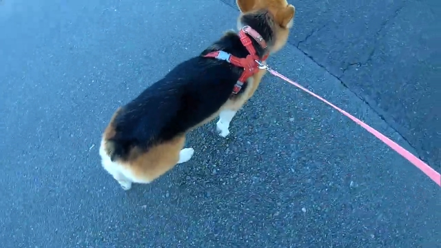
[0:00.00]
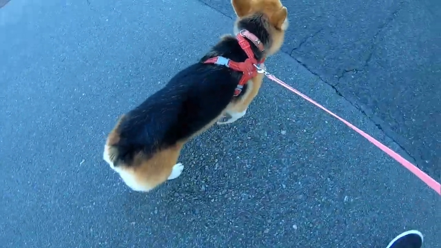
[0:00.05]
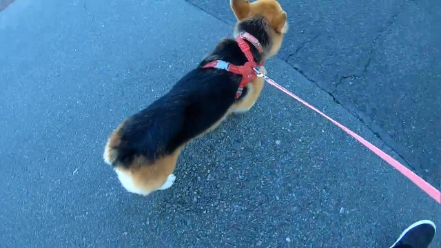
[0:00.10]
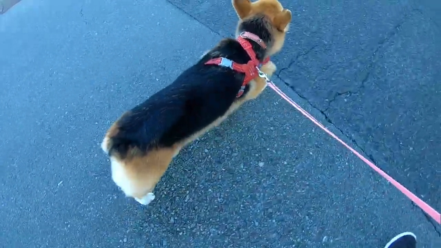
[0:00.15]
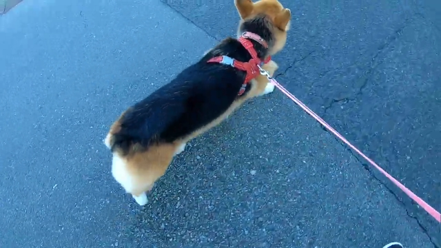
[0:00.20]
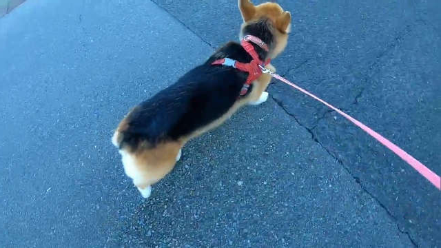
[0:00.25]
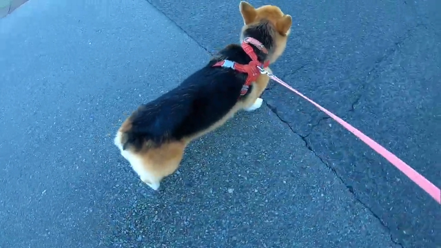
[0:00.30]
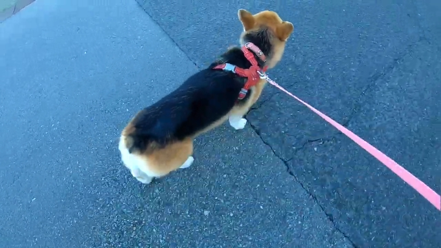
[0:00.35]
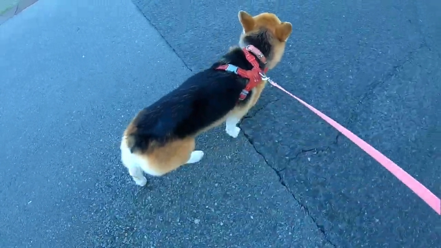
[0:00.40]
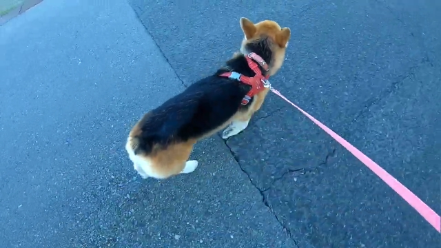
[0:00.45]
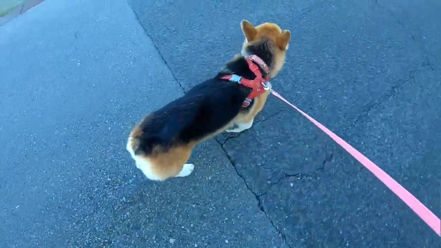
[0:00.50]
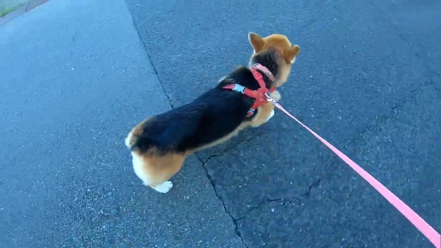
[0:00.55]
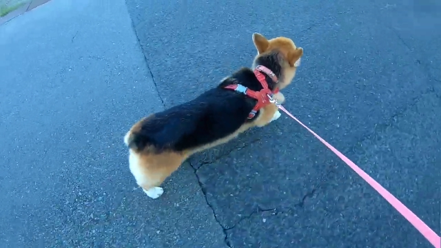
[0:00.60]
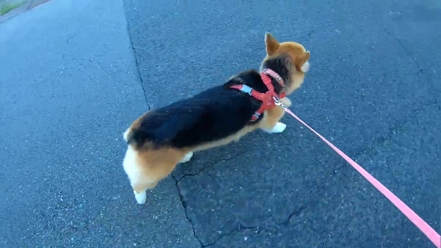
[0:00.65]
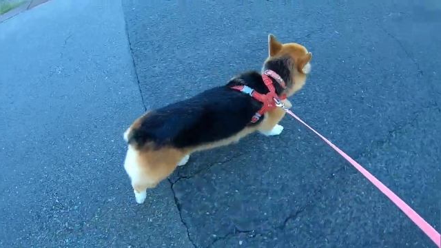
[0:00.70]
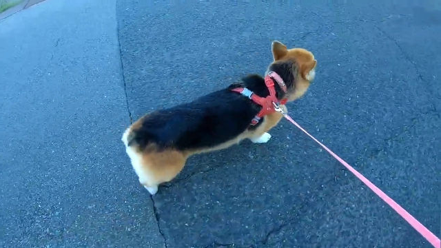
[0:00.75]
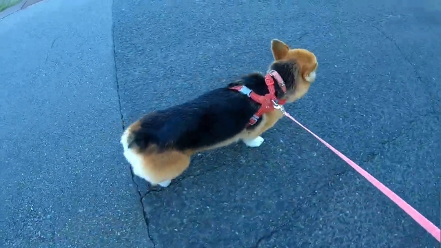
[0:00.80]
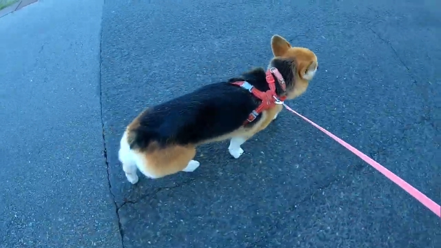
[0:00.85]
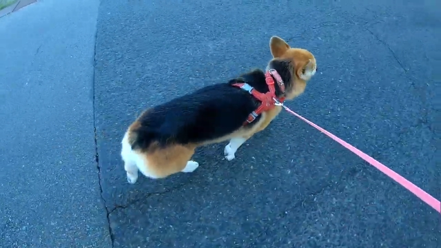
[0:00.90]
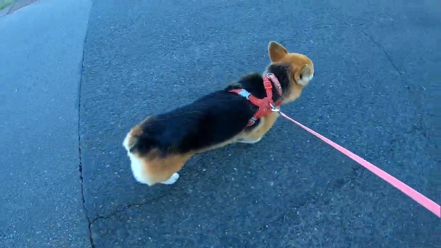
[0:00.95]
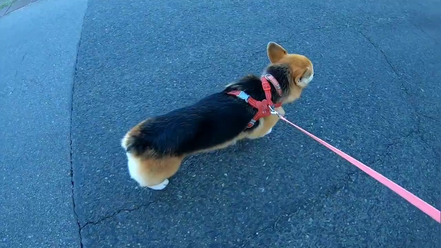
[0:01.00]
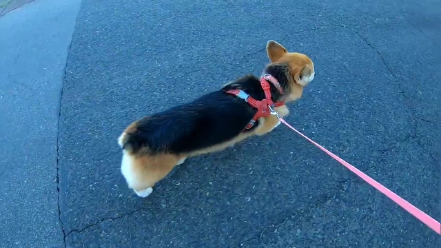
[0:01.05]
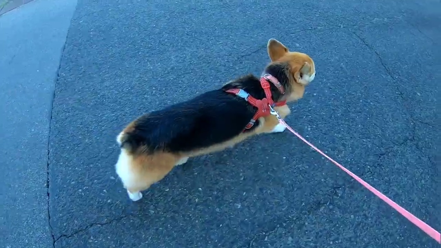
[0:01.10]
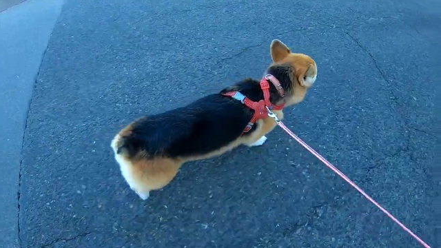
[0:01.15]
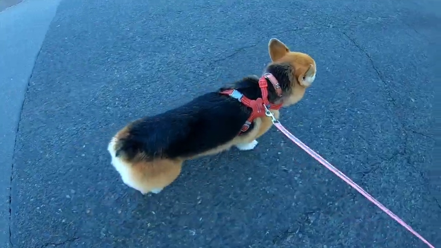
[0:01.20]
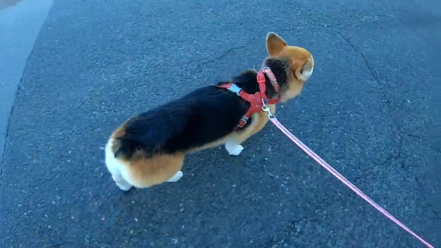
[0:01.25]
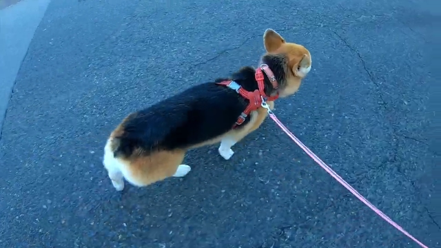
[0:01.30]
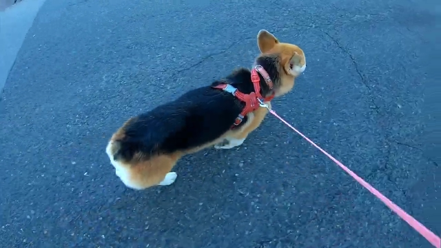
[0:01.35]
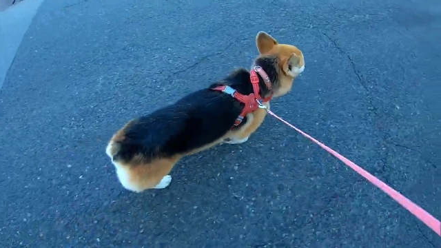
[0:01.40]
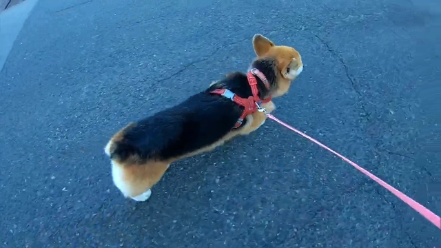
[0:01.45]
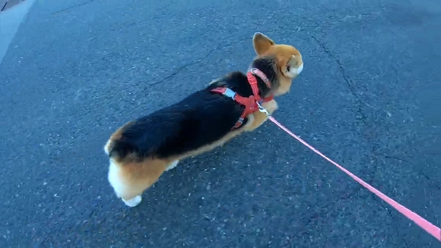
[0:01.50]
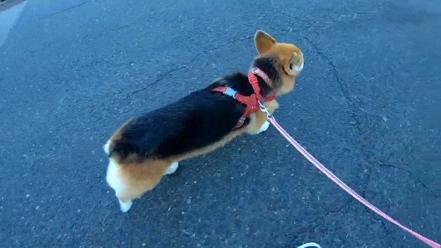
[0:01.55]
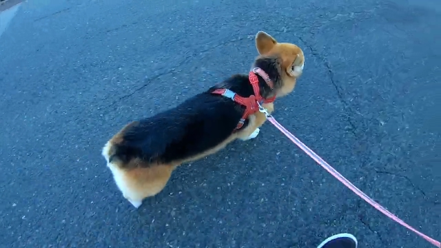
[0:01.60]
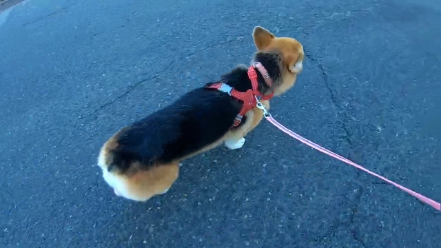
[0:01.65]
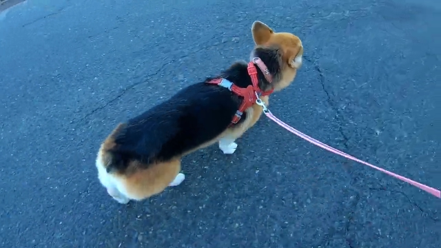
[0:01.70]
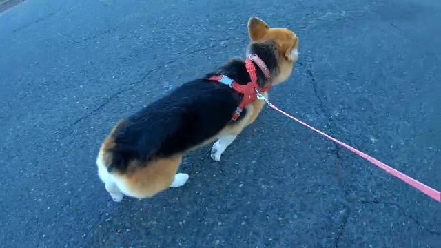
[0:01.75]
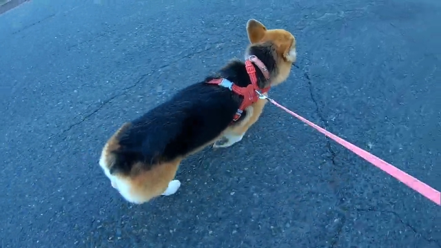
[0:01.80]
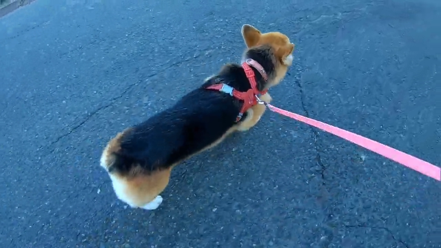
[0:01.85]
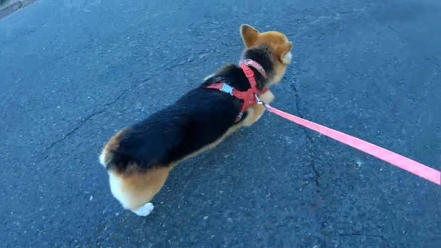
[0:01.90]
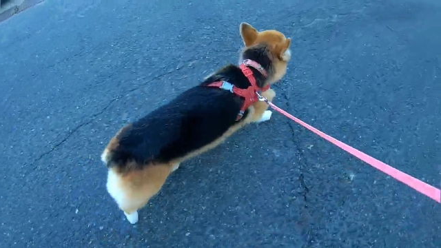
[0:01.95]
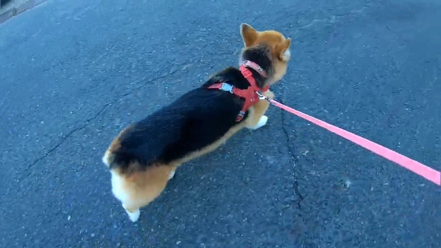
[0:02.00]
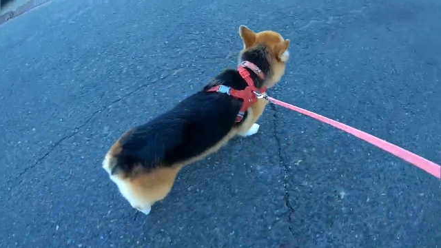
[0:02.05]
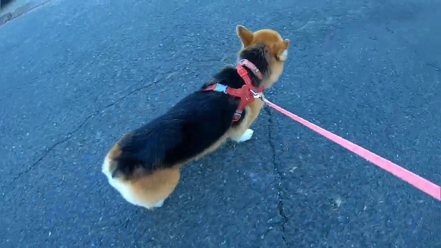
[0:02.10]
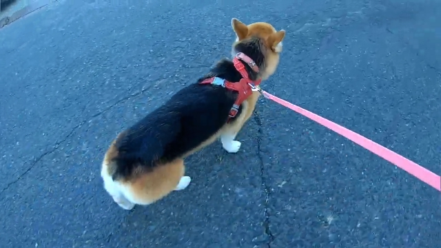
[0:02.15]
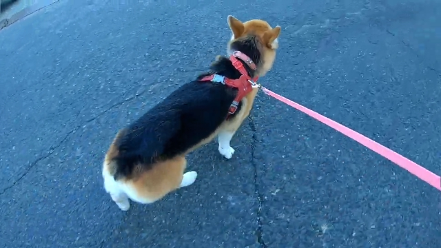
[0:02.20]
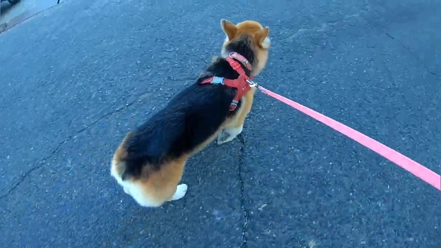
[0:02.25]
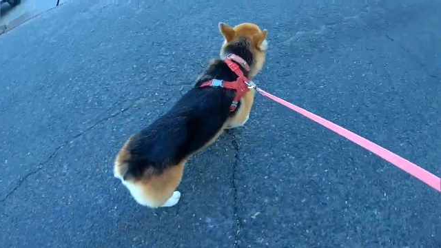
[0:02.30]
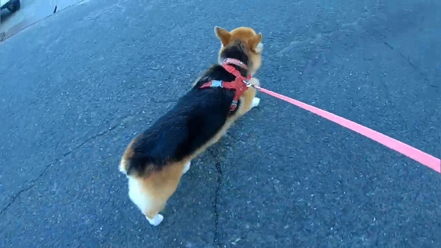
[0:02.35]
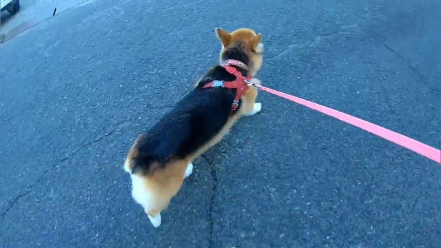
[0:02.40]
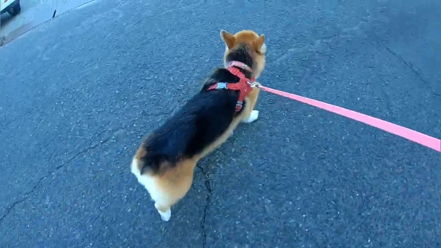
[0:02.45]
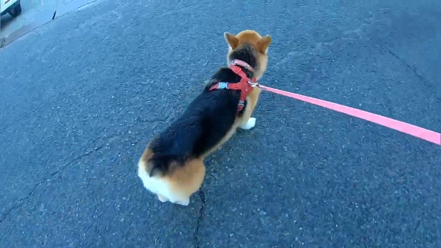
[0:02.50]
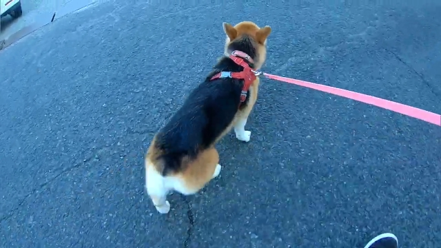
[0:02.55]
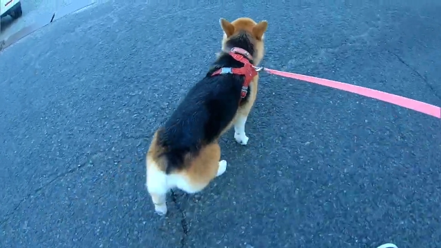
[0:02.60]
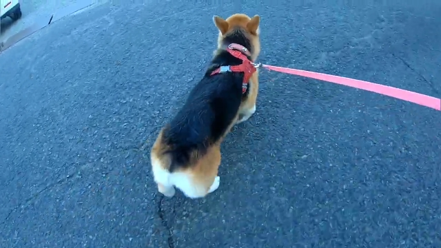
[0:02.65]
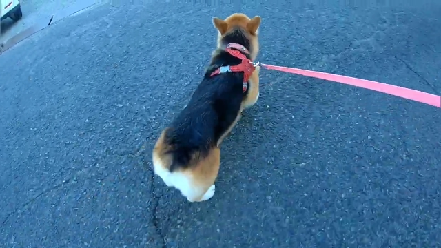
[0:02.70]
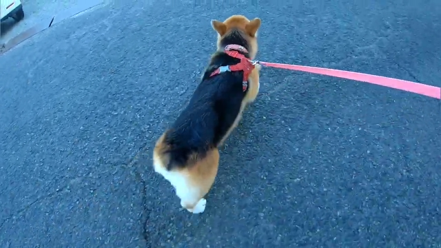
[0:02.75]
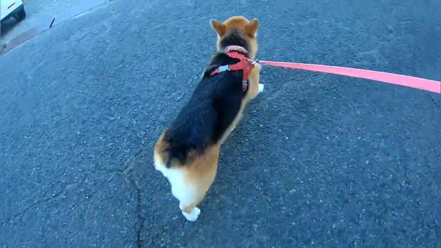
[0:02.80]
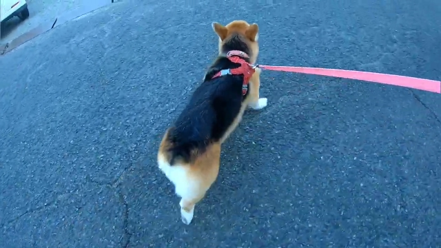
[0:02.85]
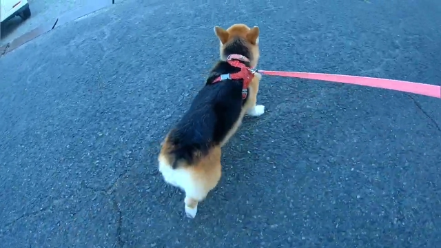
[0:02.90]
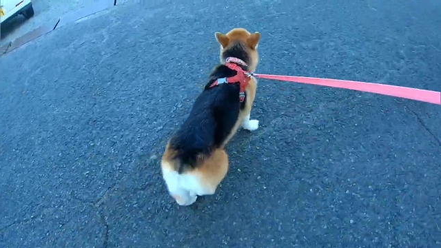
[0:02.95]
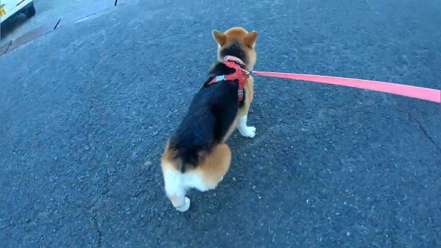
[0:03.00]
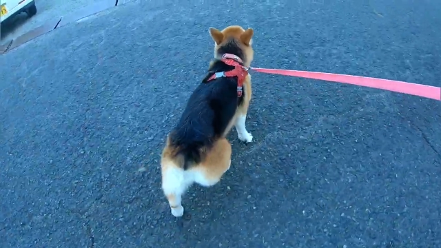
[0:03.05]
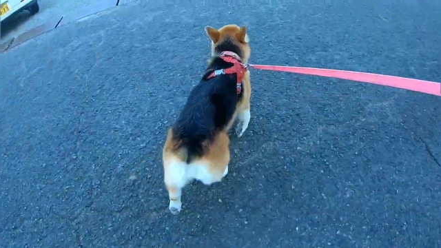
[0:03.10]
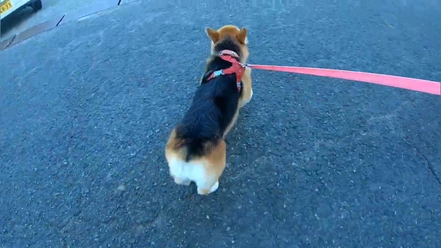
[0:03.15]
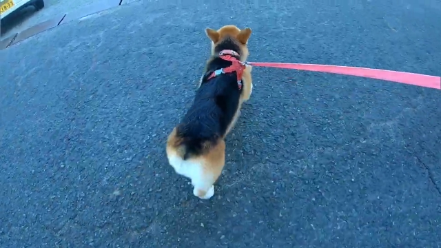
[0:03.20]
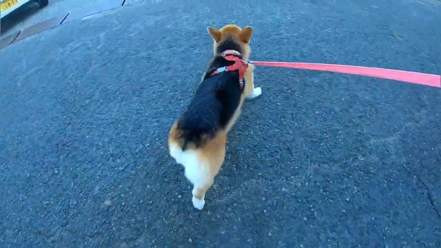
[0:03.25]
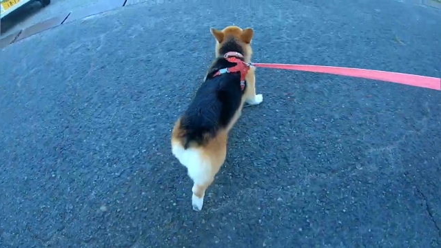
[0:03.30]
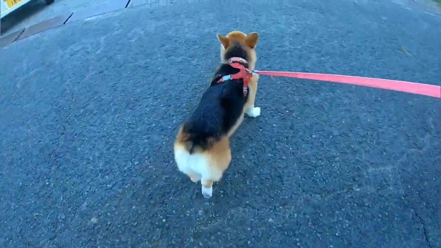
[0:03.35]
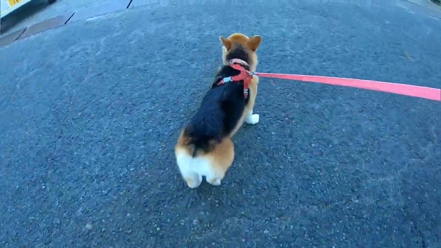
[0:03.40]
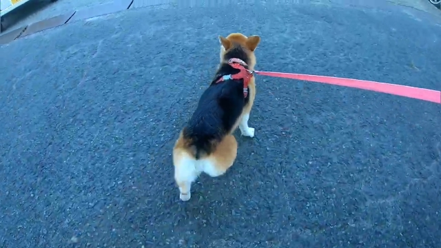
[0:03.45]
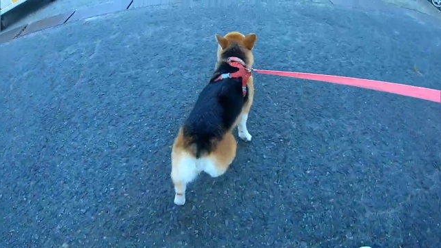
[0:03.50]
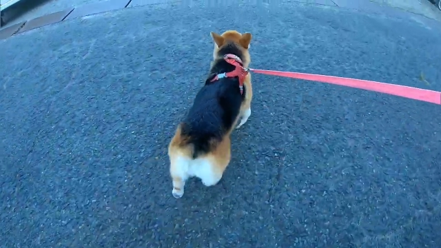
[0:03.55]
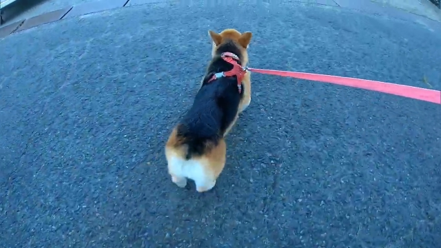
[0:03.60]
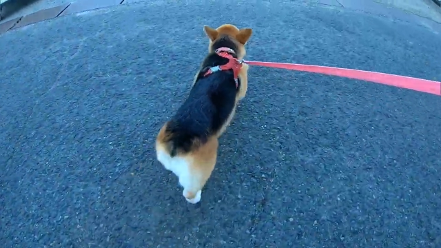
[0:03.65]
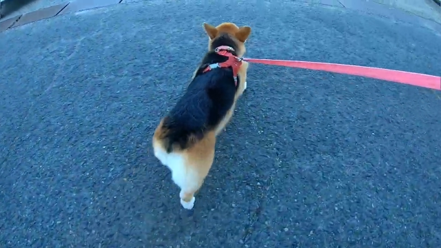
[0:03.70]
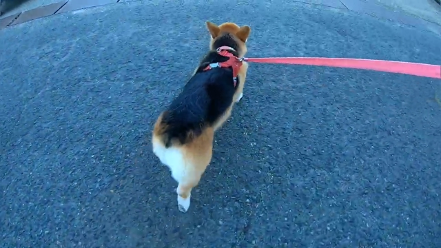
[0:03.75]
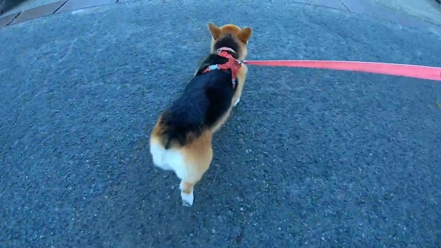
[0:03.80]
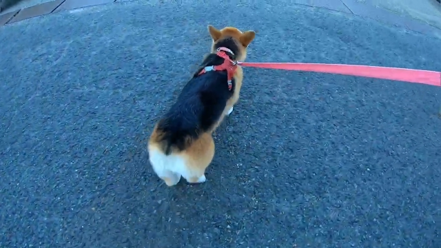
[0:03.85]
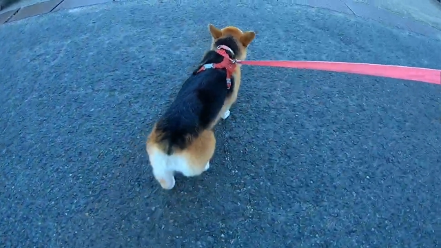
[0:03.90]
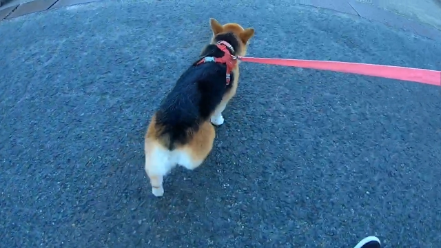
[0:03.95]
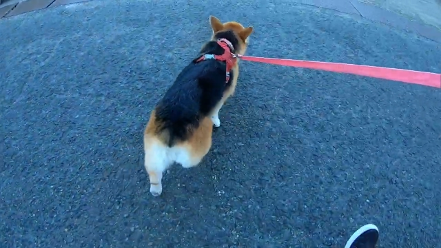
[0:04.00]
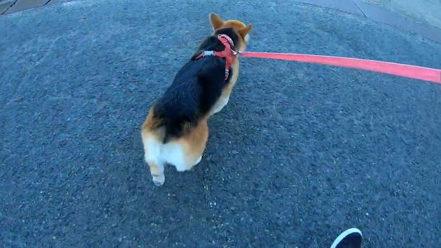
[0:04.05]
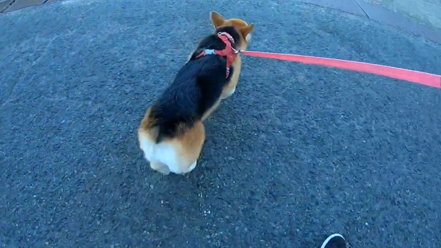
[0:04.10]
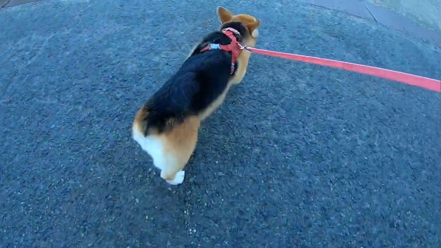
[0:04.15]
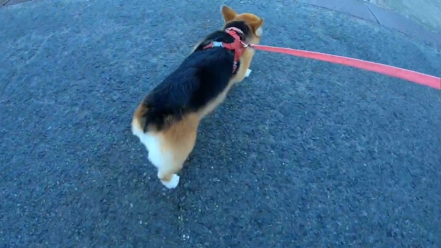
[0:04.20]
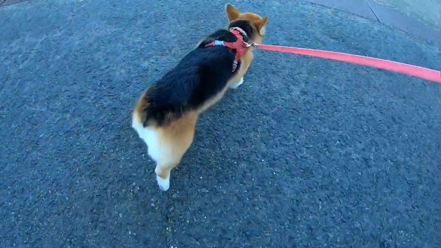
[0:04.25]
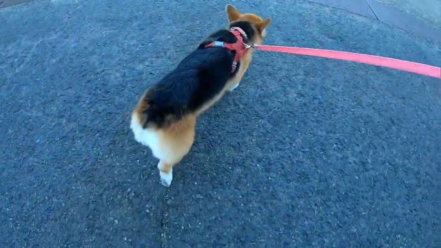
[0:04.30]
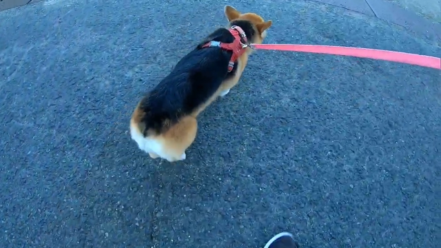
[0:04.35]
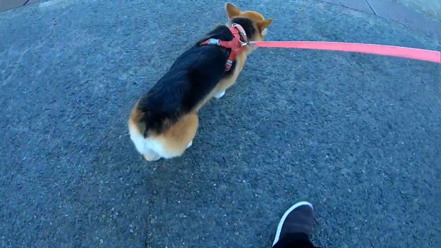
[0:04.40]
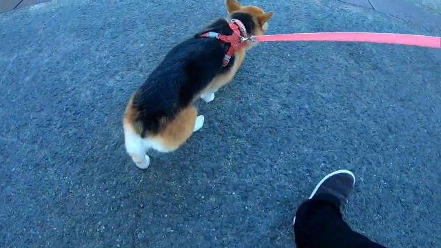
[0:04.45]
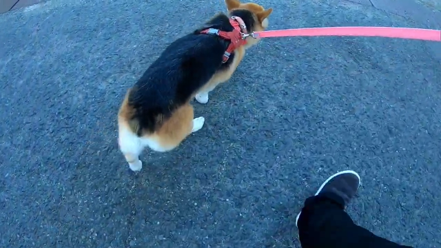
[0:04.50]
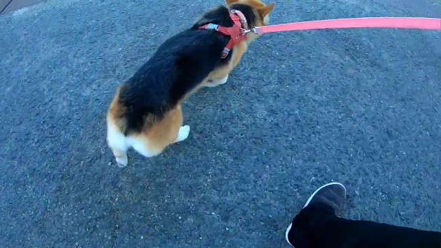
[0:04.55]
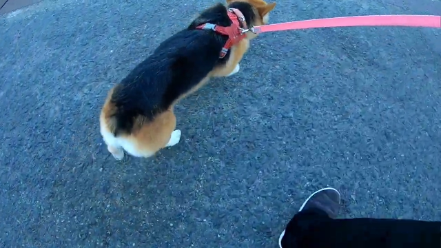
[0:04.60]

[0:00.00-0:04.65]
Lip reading: (no speaker visible)